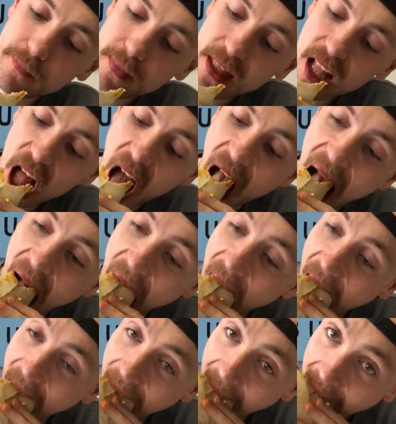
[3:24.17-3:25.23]
Congrats,
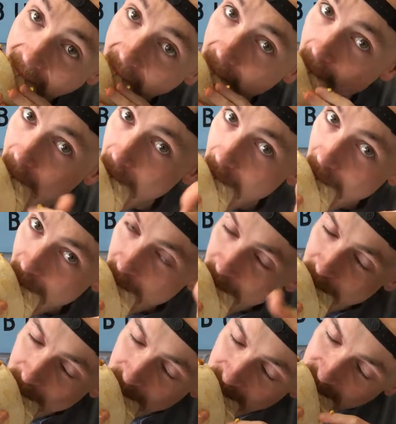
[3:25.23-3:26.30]
Don. I think you have the
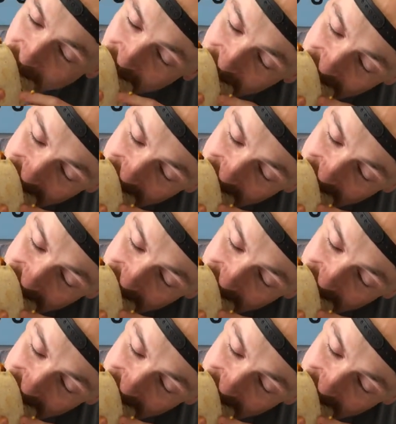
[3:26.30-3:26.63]
new record.